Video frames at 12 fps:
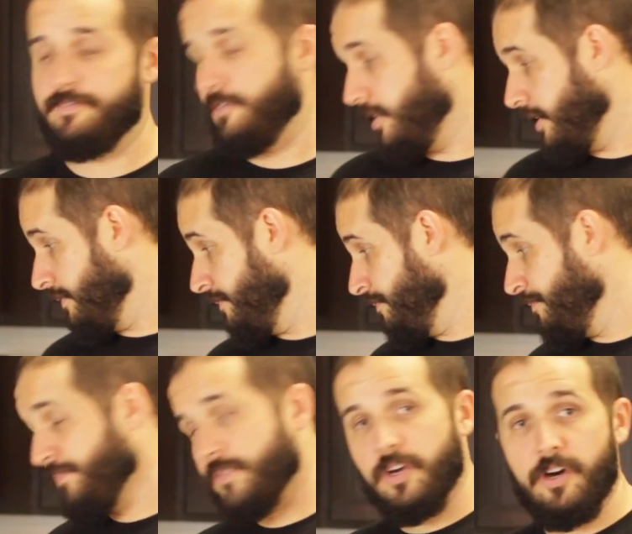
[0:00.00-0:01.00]
for it.
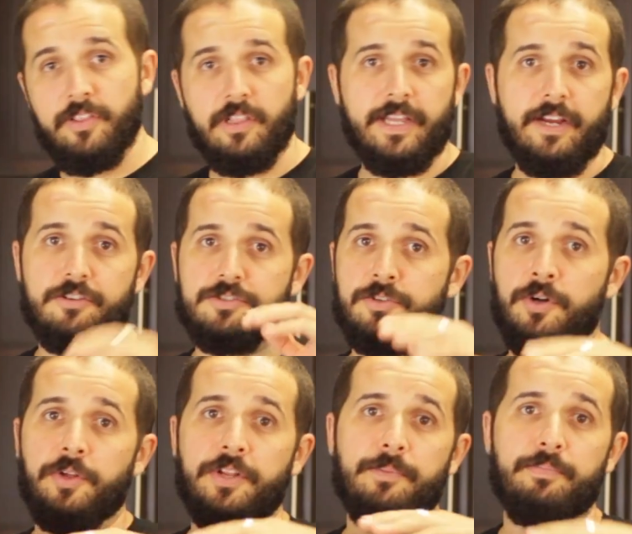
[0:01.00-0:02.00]
All the layers will
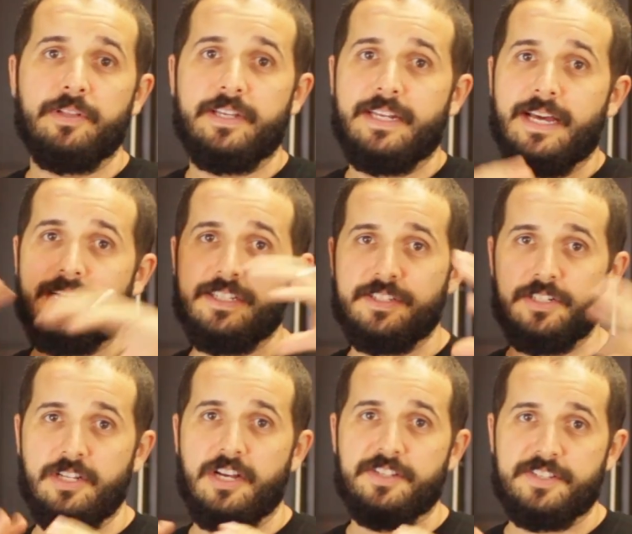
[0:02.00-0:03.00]
hold up really nice,
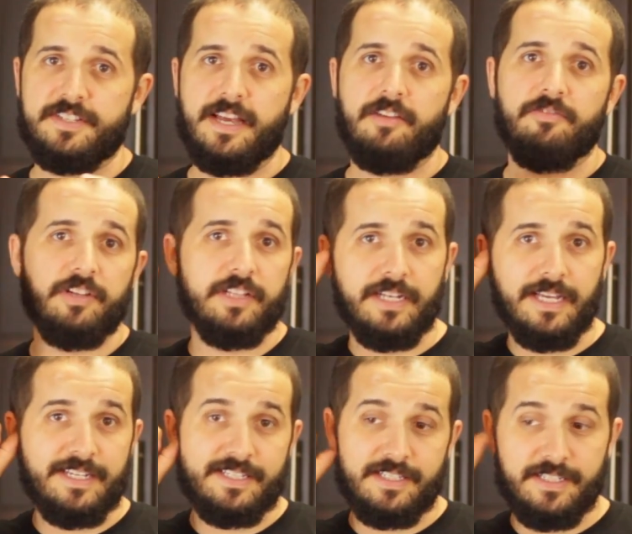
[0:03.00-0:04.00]
it'll all set really
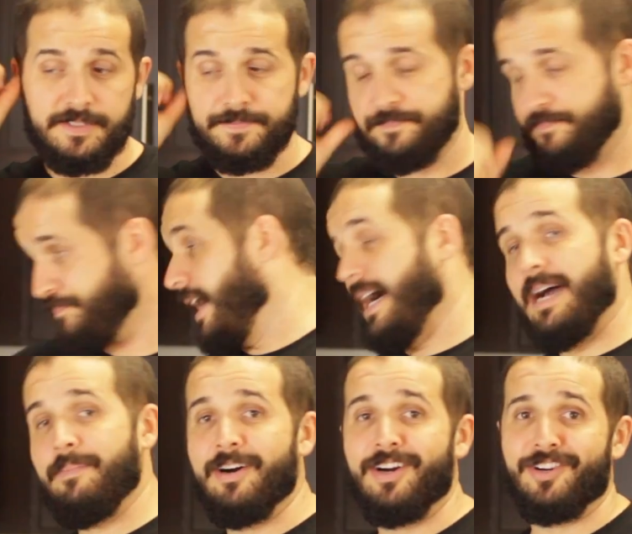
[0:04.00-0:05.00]
nicely.
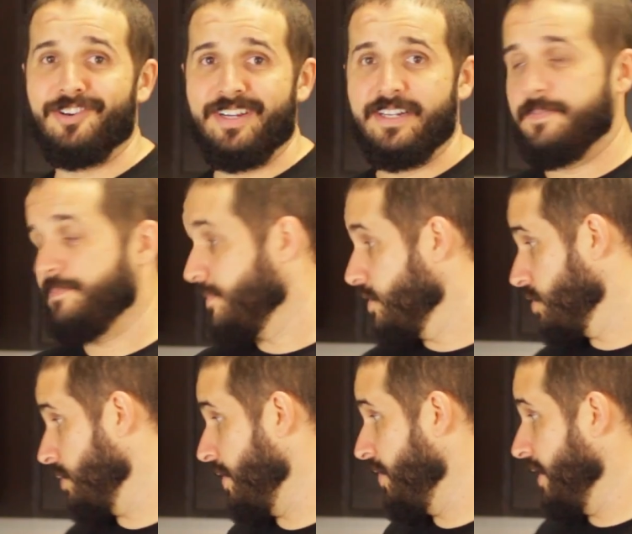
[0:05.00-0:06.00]
I'm hungry,
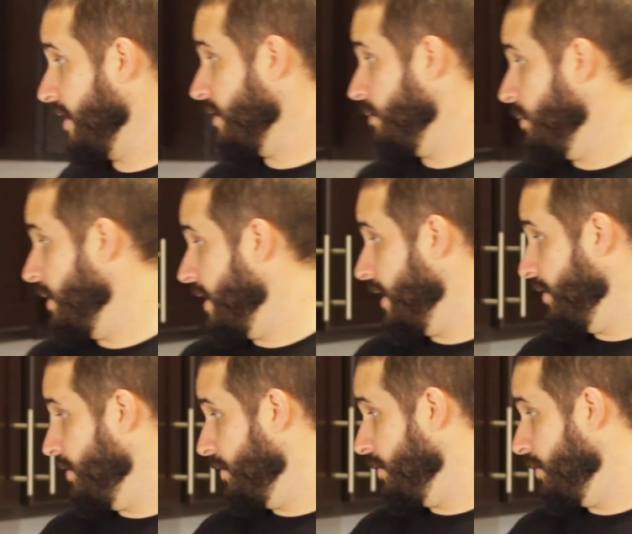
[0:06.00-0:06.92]
so I think that what I'll do